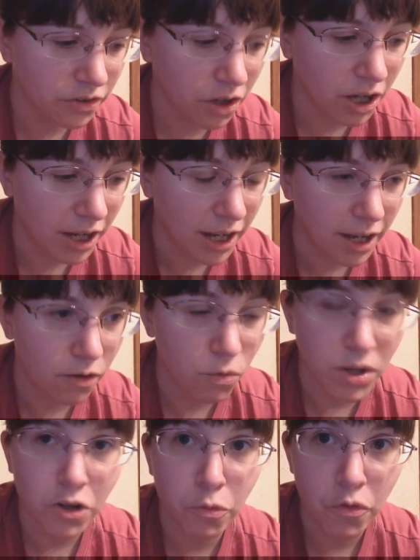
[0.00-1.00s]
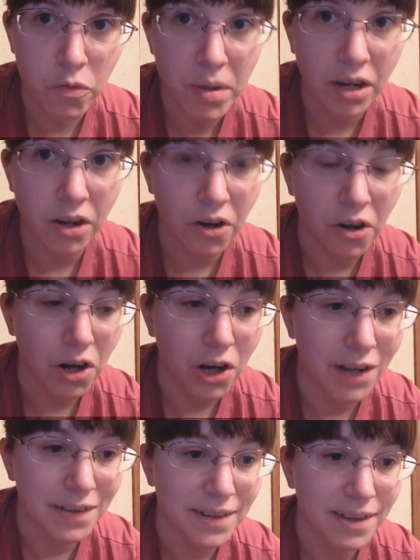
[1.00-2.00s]
not have Windows Movie Maker
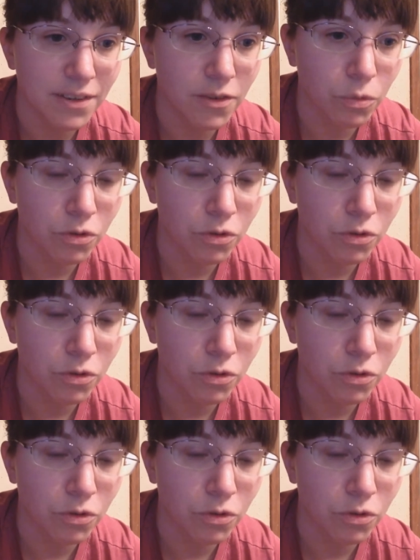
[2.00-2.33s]
on this,